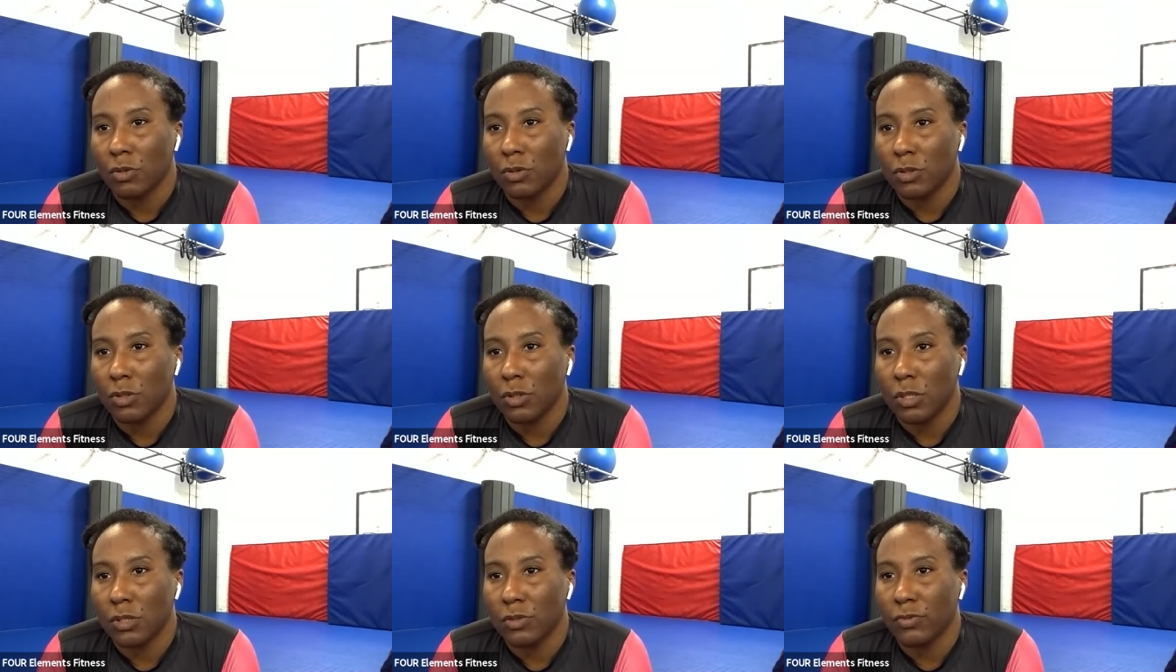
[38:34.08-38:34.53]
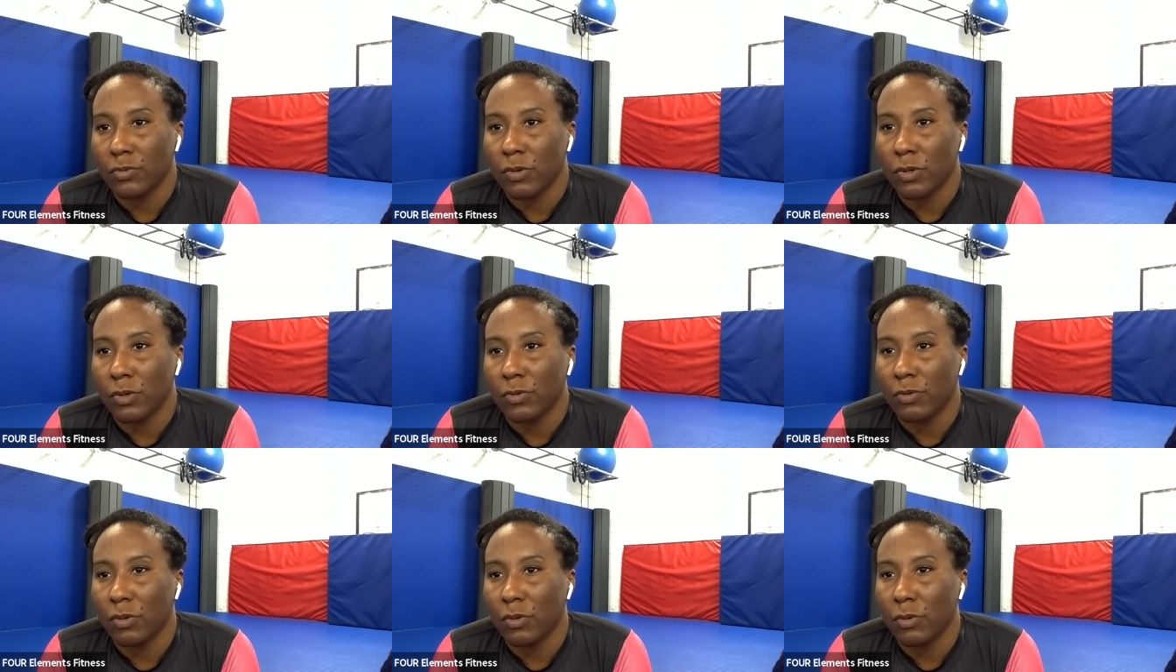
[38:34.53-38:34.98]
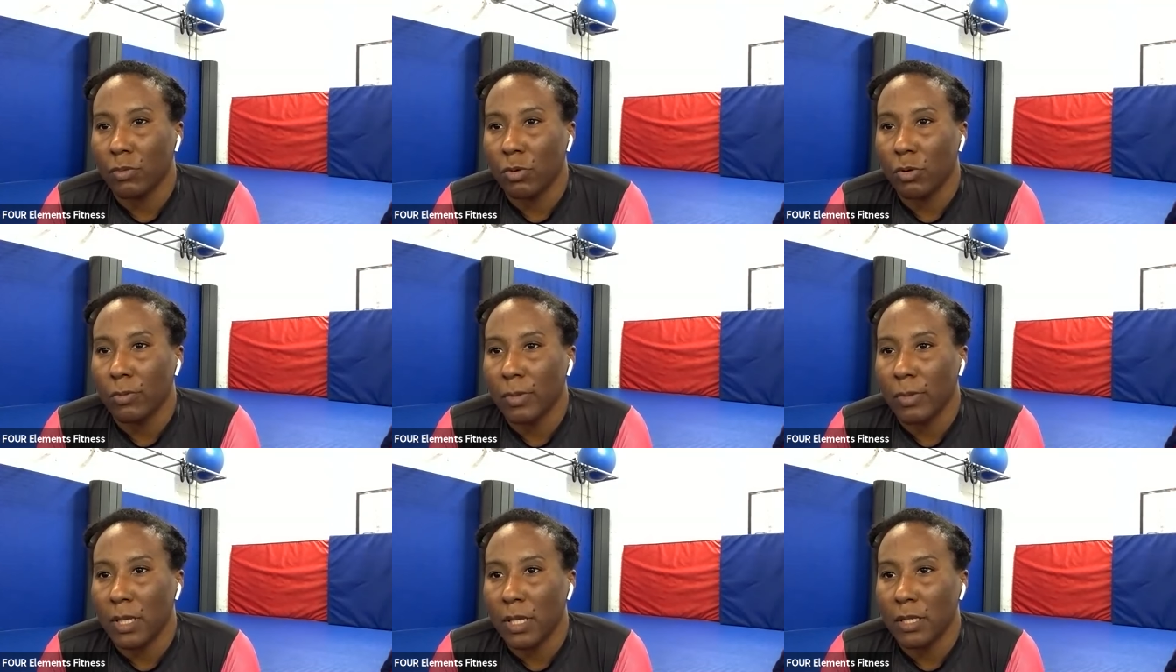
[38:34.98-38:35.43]
Do this for a few
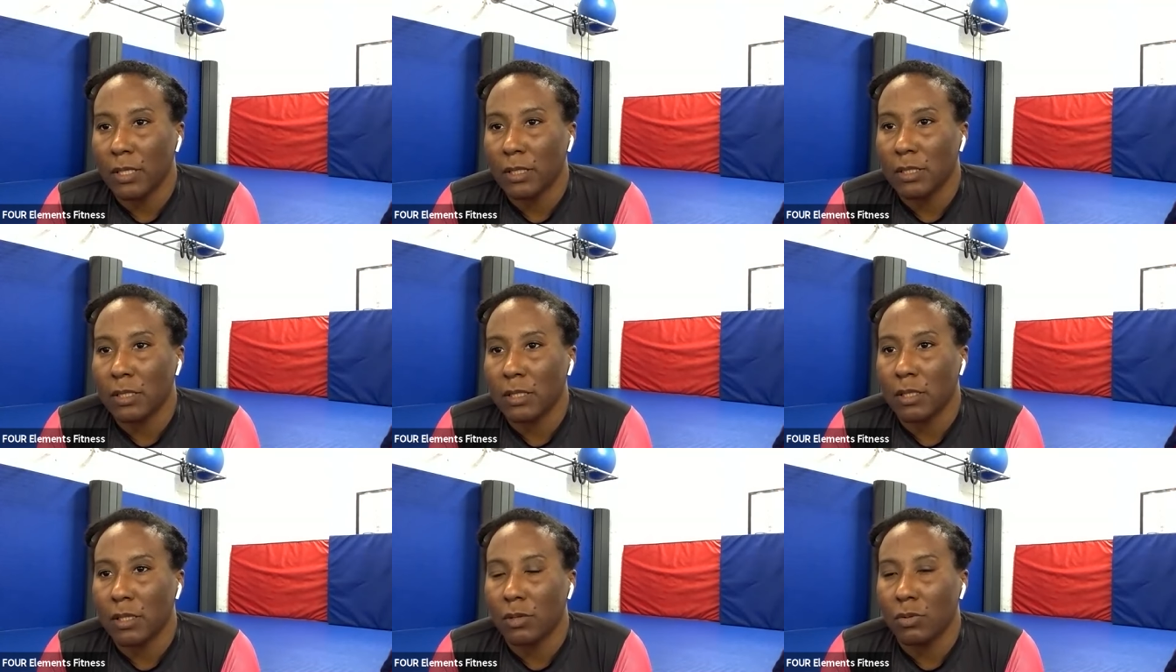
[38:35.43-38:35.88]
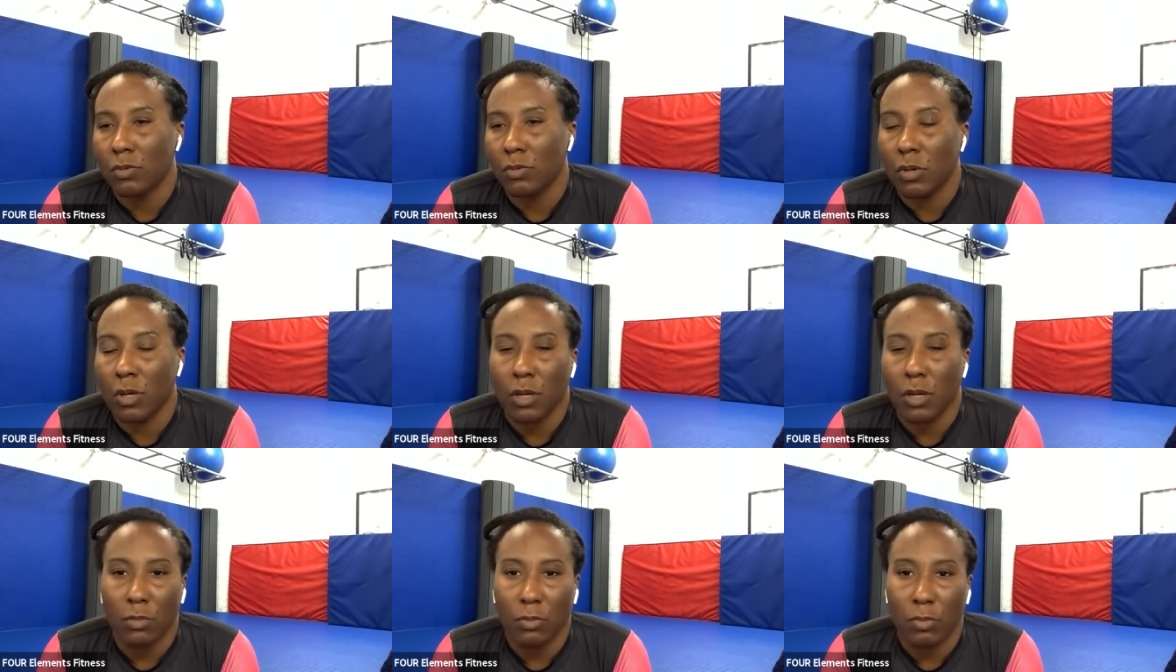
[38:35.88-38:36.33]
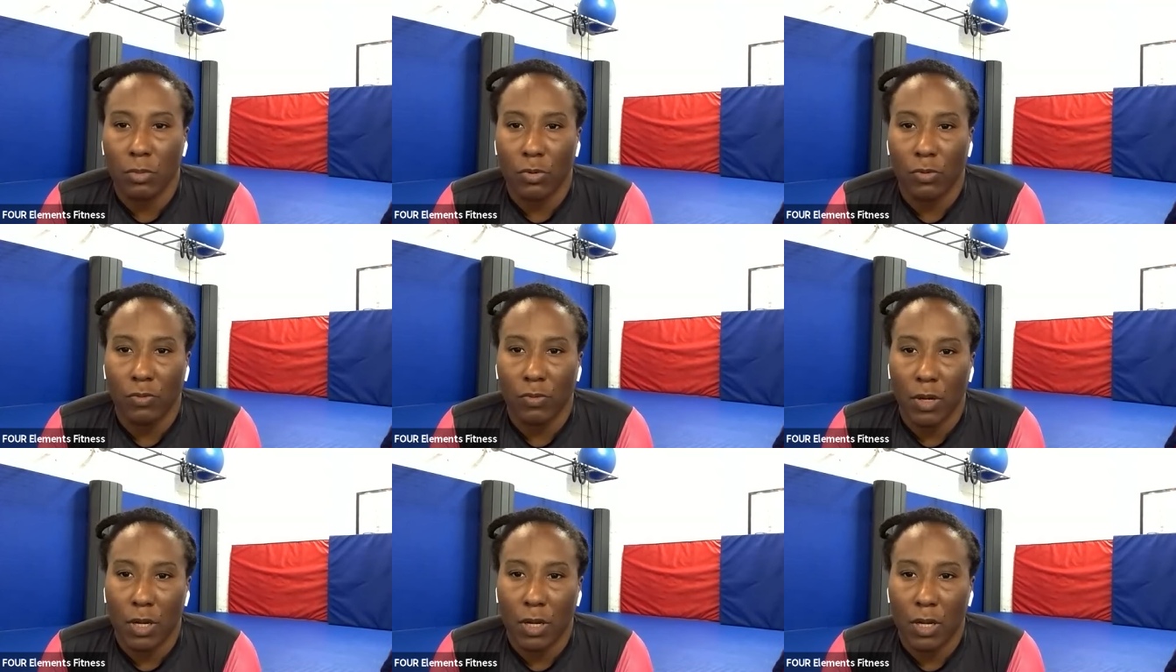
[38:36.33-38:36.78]
more minutes and then we're going to
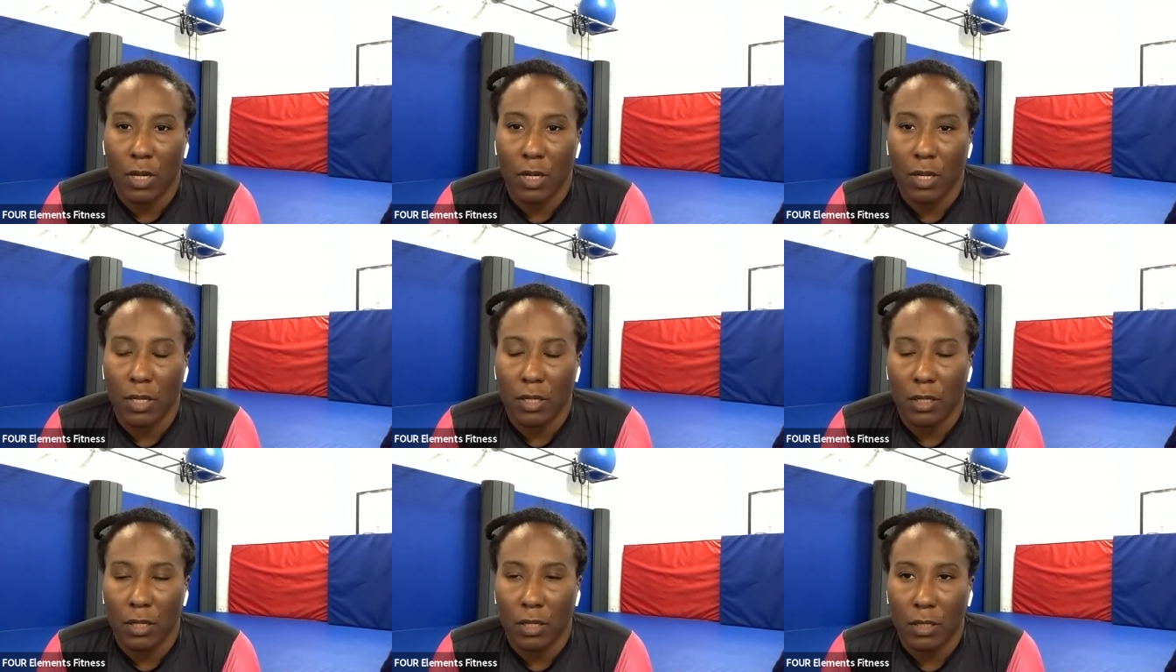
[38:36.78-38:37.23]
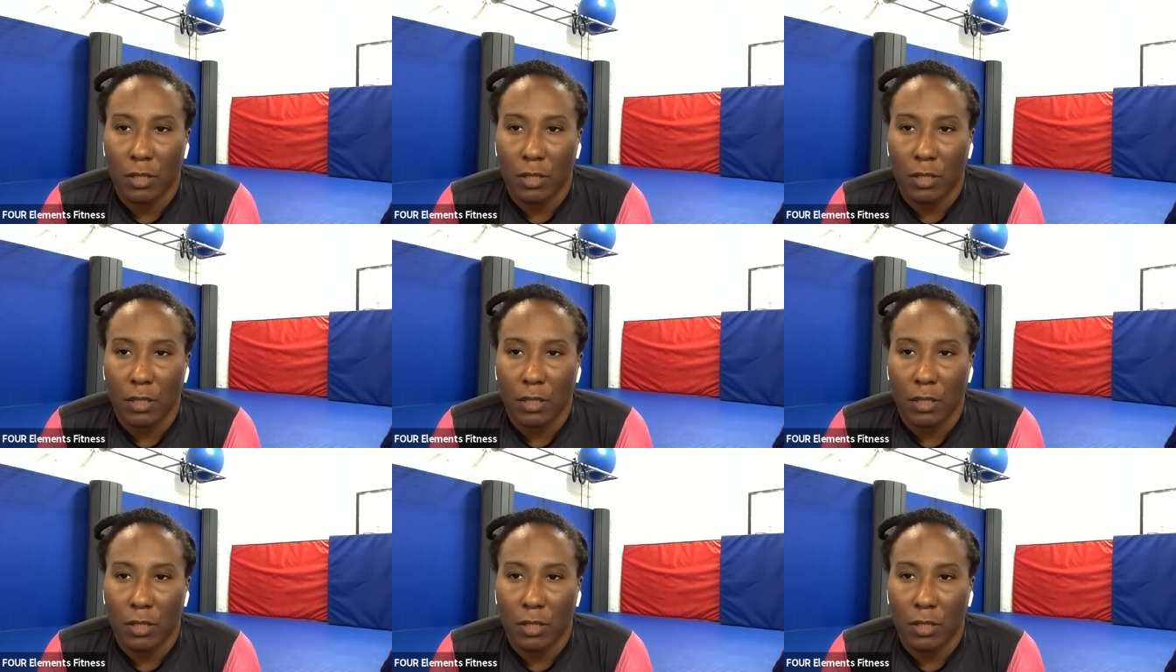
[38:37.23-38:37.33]
move on.